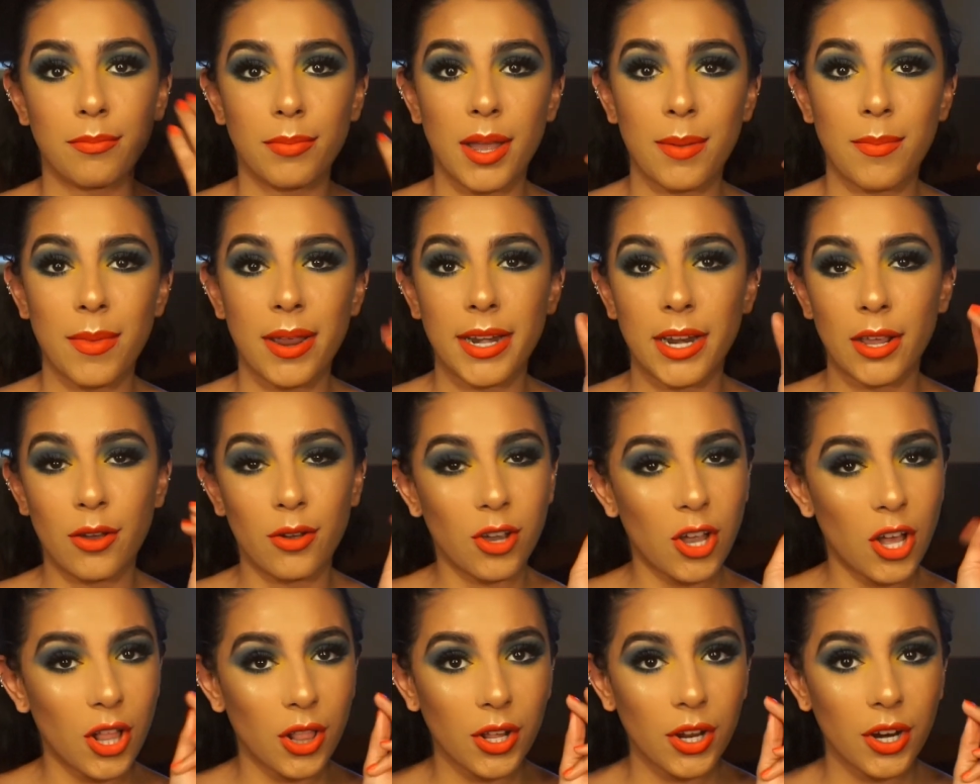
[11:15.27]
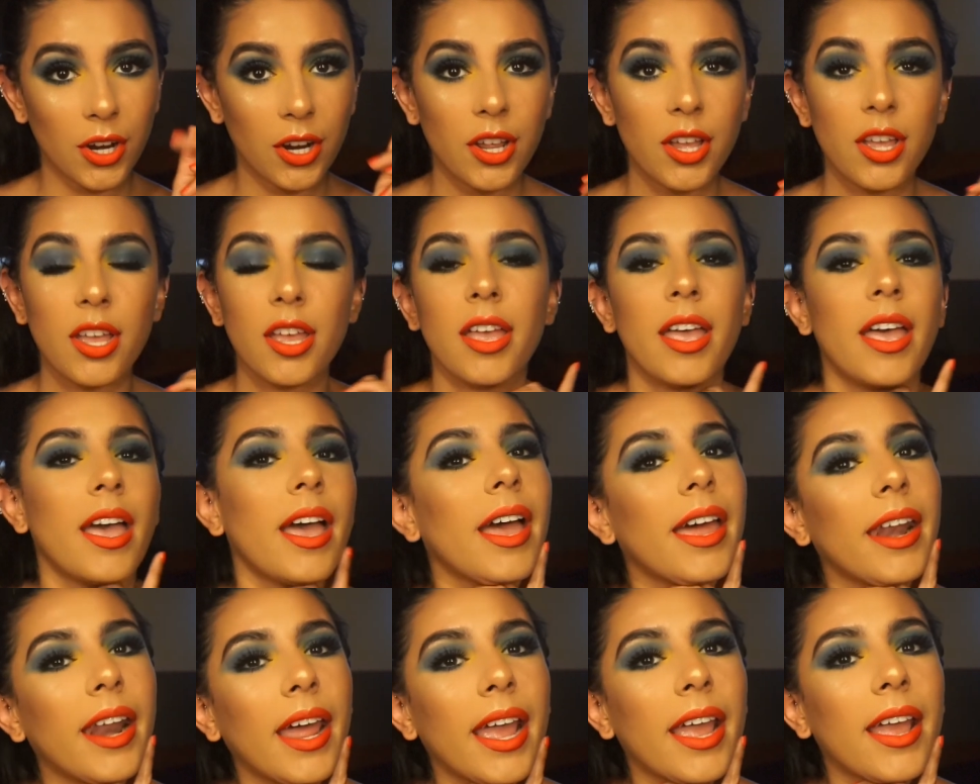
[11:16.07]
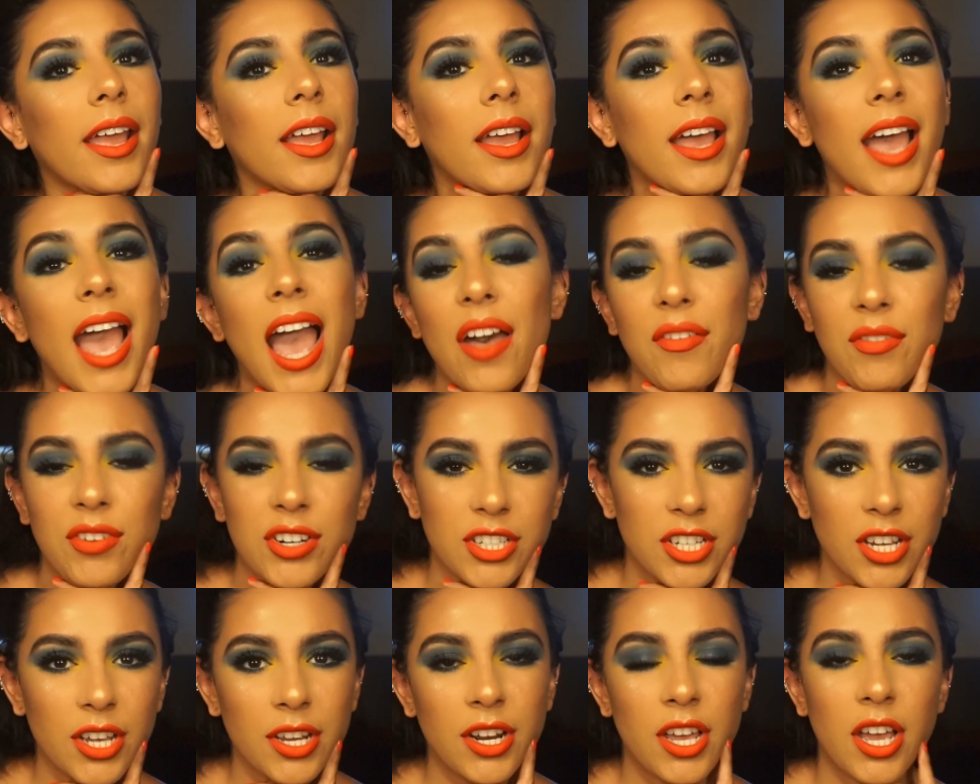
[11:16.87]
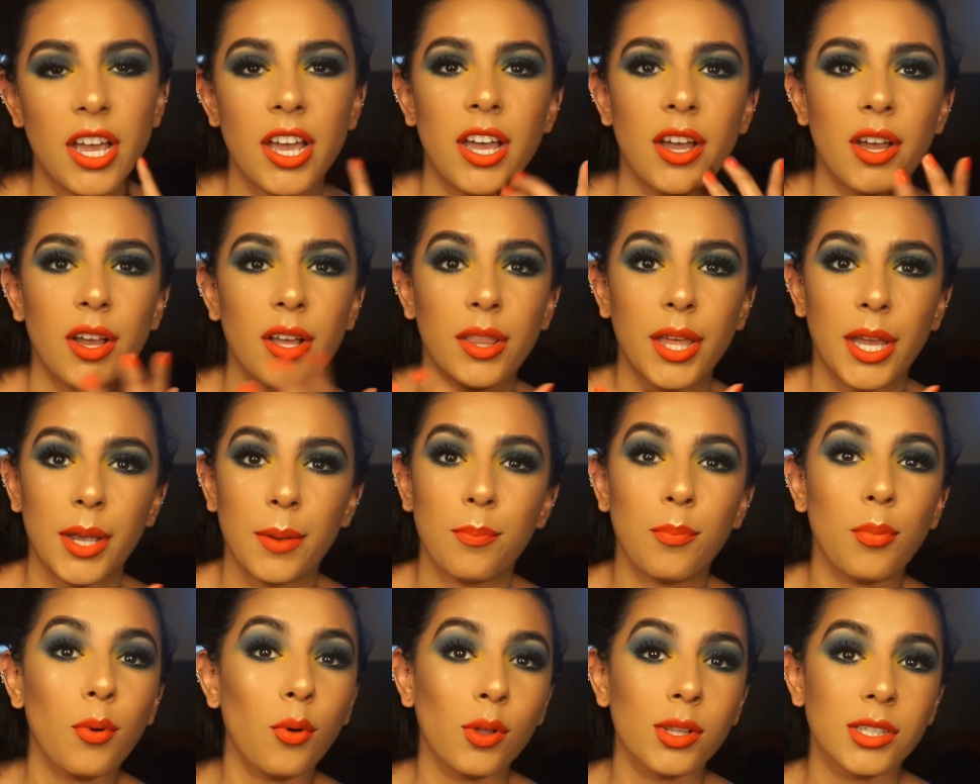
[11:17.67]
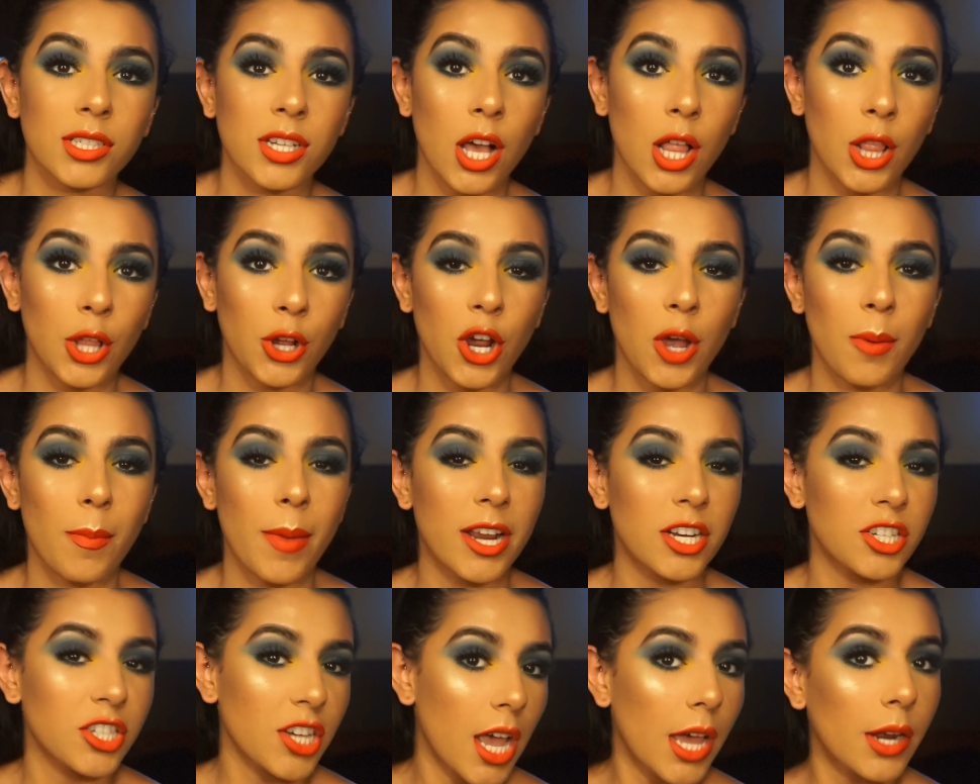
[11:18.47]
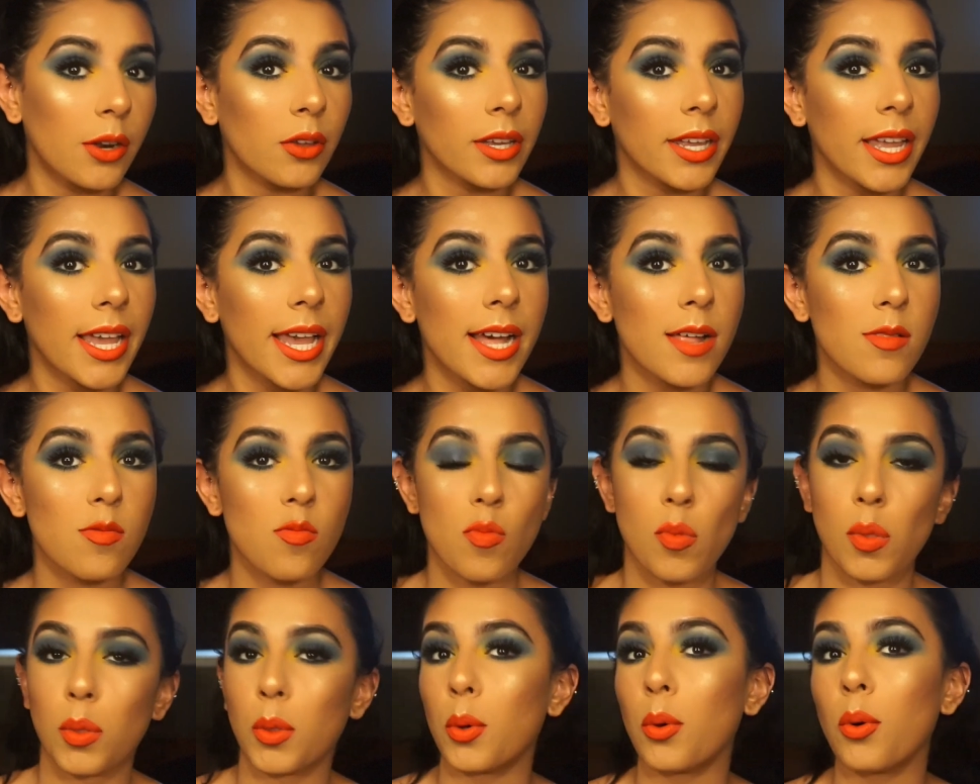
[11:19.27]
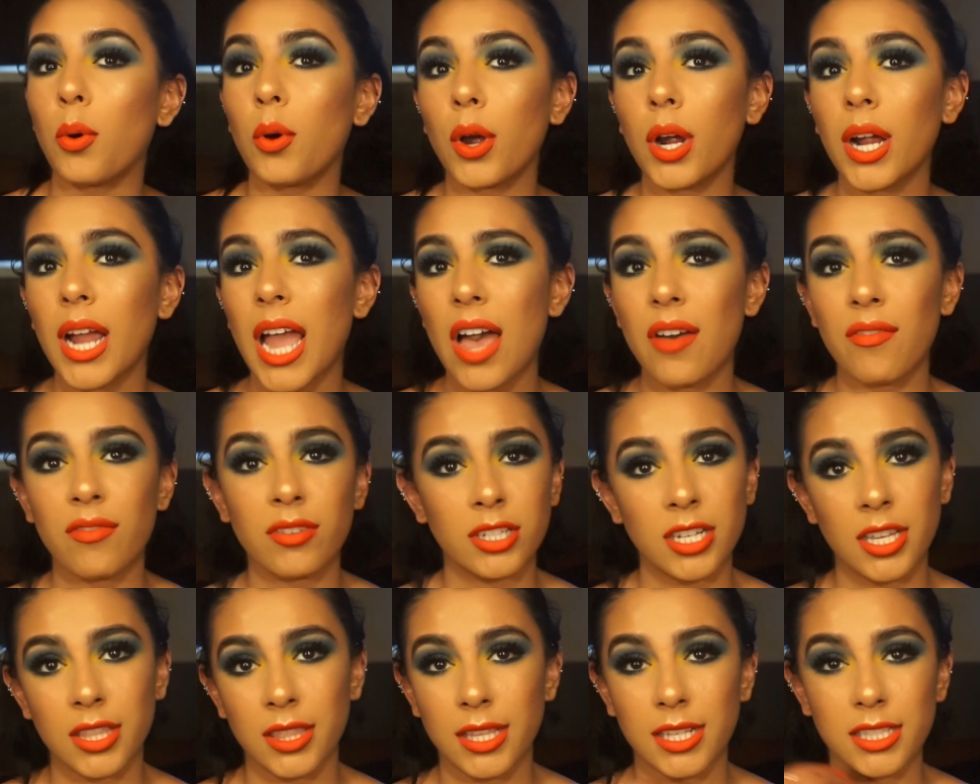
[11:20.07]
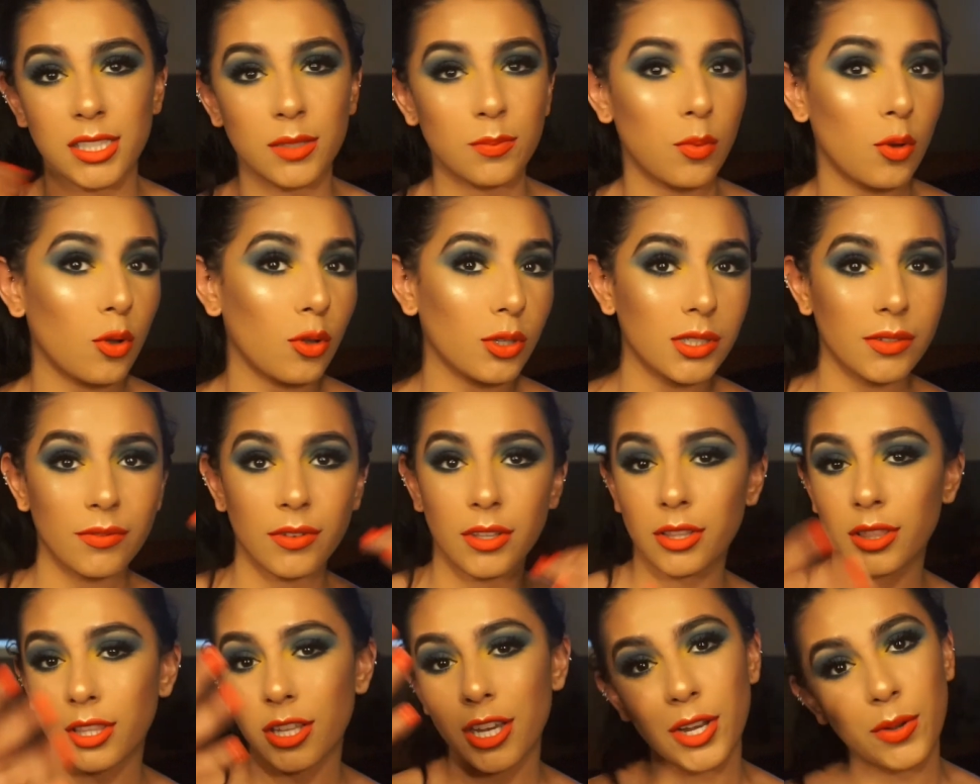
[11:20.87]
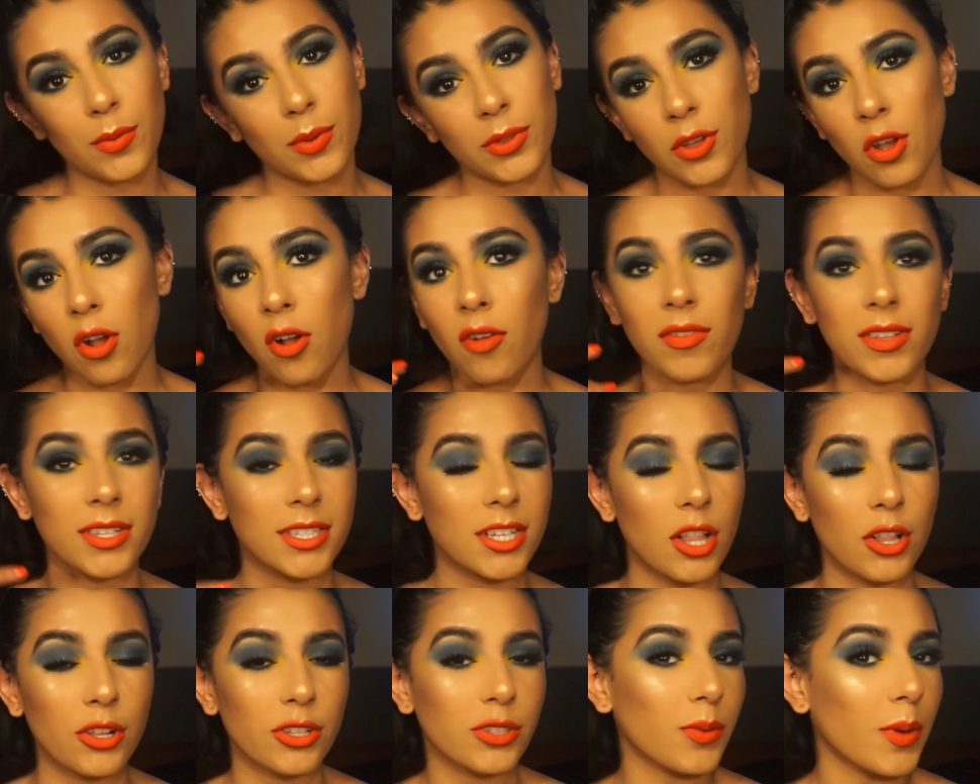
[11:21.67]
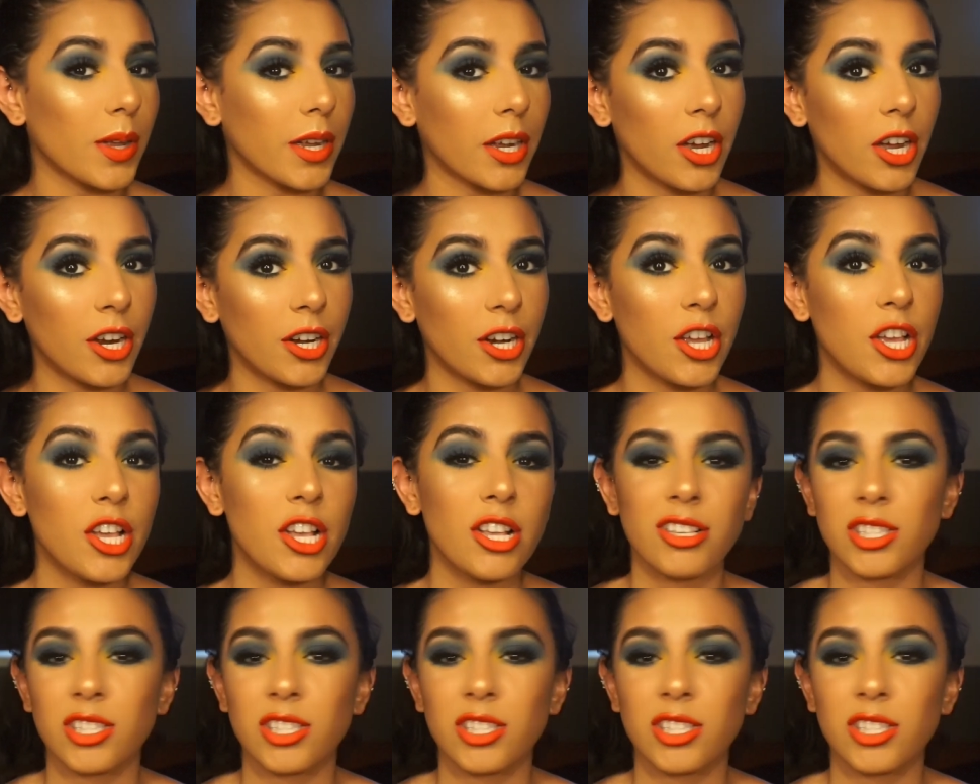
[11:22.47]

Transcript: my nail color, and I haven't done a like bold color on my channel yet, or haven't done this bold of a look with all these colors going on.